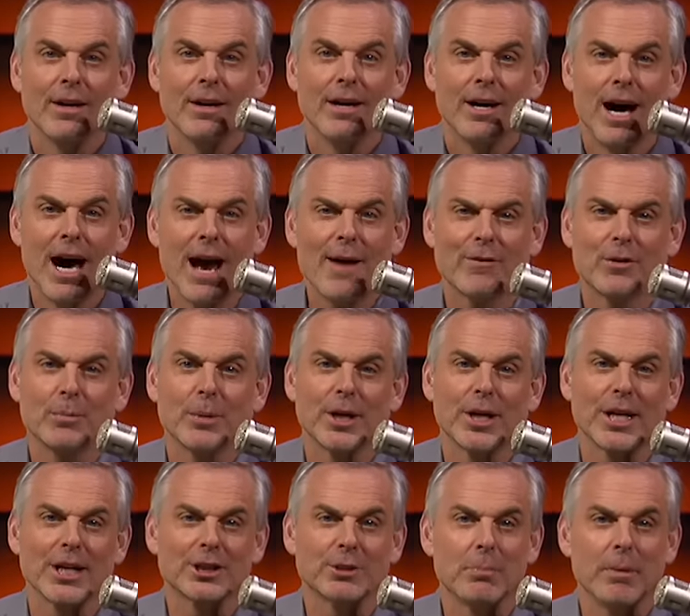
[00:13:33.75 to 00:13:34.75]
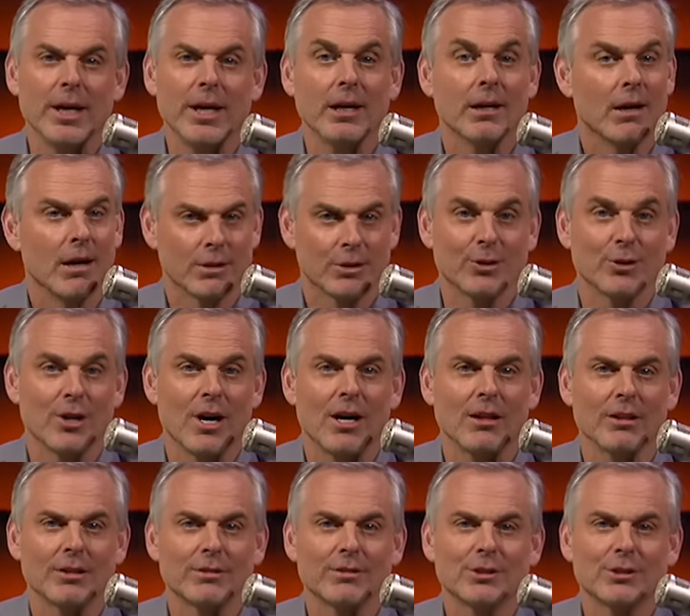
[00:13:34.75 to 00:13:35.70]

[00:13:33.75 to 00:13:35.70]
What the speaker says: Hi, everybody. It's me, Uncle Colin.